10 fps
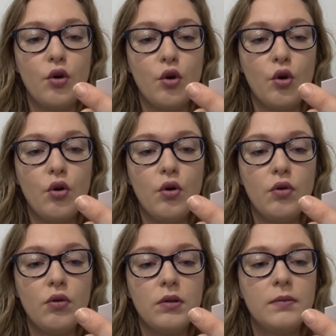
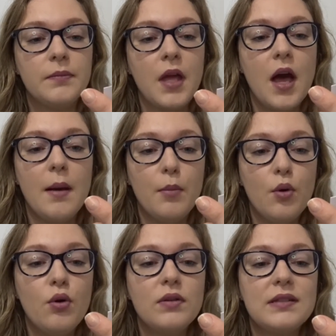
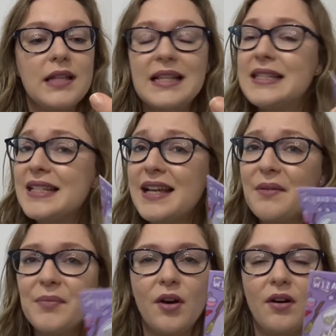Amortentia,
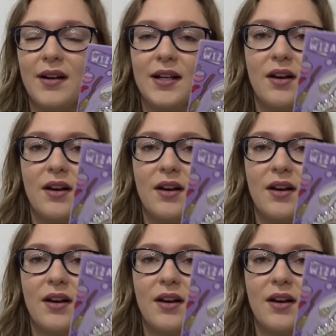oh I